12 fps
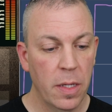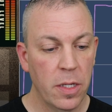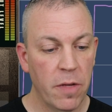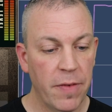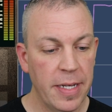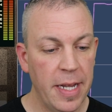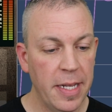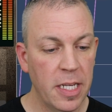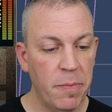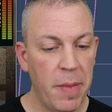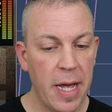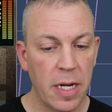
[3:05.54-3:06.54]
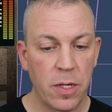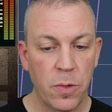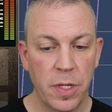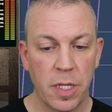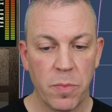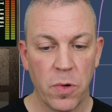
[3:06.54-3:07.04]
So if I take this back
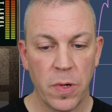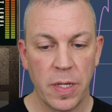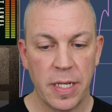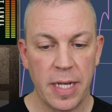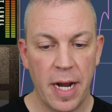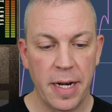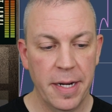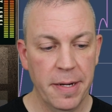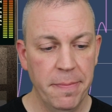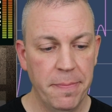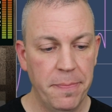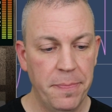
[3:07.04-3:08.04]
towards the broken side here,